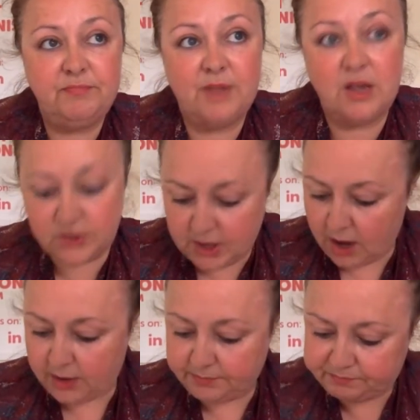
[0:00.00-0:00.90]

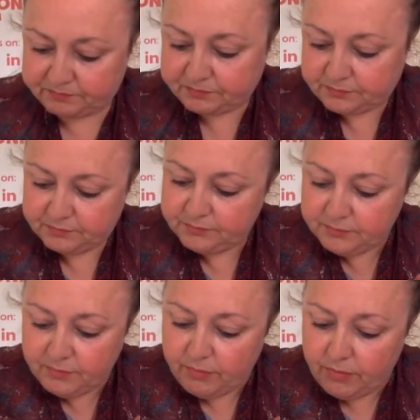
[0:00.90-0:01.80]
So
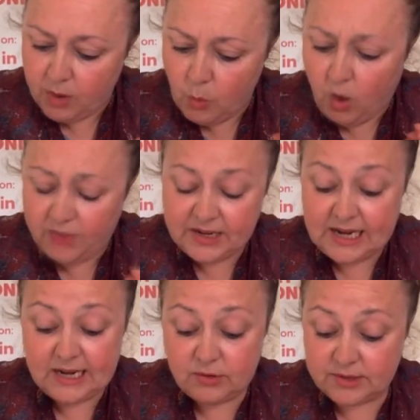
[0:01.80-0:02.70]
what are the
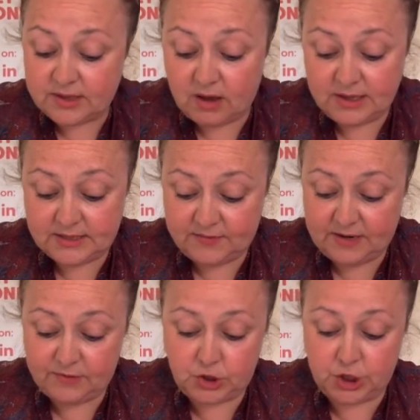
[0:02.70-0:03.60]
clinical signs of
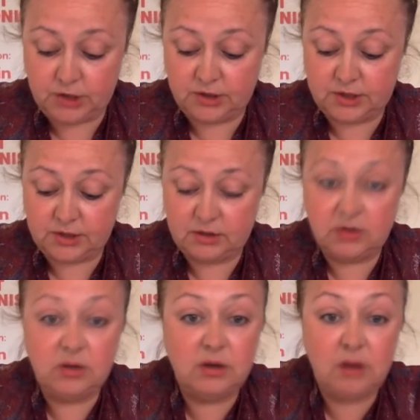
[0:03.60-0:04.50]
liver shunt?
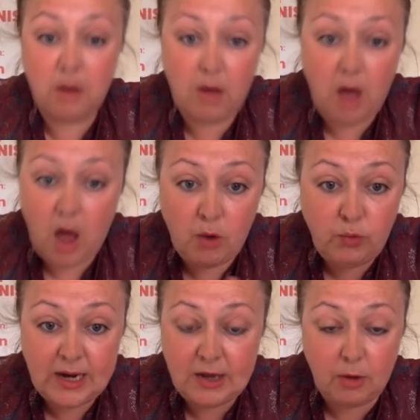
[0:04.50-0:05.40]
A
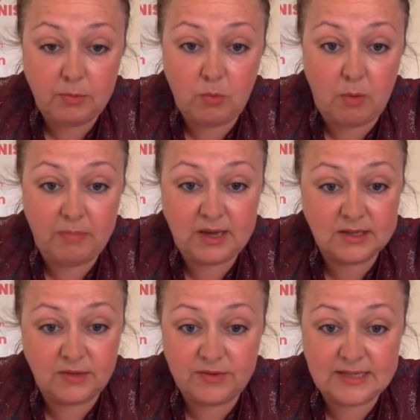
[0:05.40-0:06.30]
really common one, because
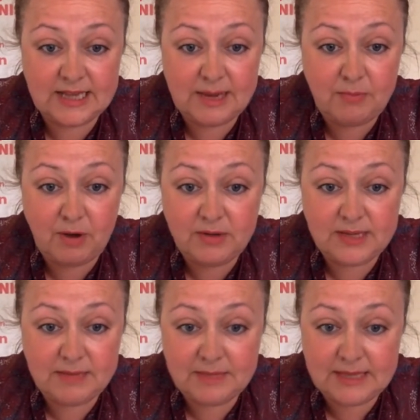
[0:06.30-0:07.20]
obviously
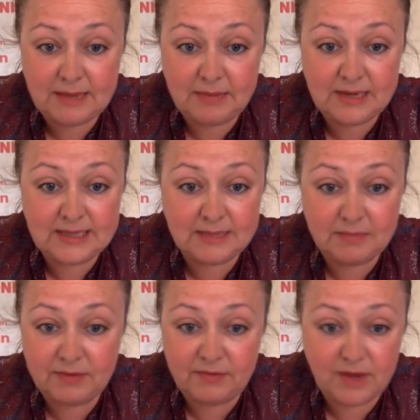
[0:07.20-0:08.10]
protein metabolism,
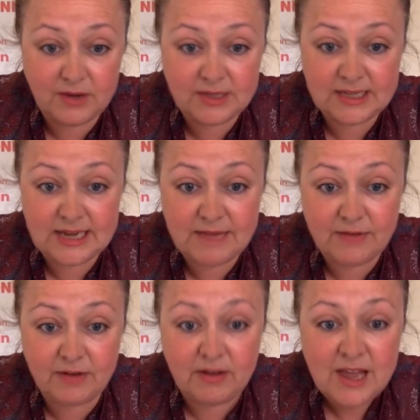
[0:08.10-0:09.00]
blood flow to the
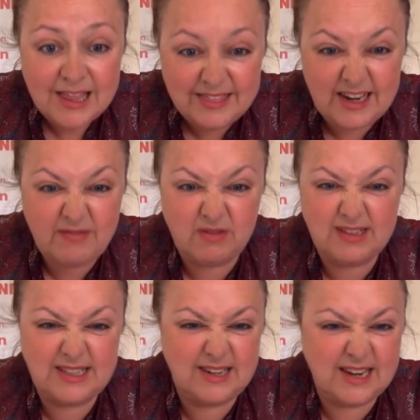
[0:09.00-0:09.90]
liver
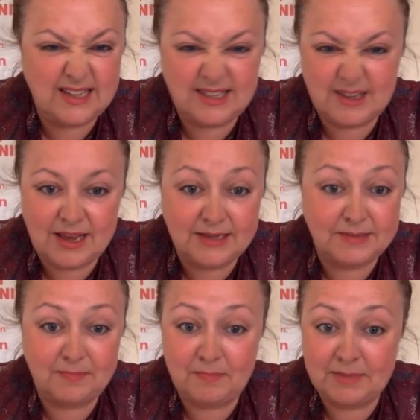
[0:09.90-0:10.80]

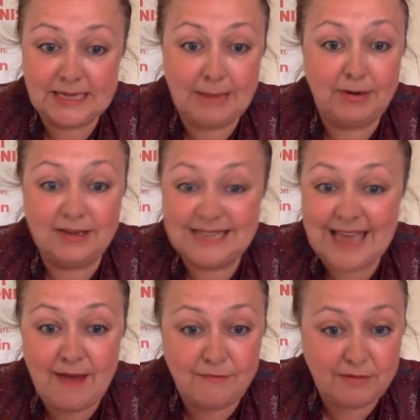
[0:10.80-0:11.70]
is metabolizing
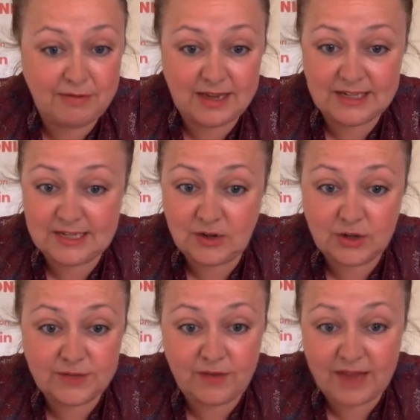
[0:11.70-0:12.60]
everything,
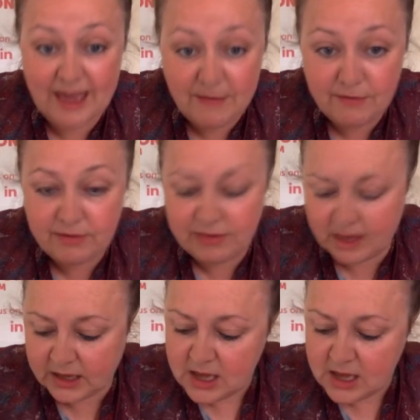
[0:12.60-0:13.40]
detoxifying everything,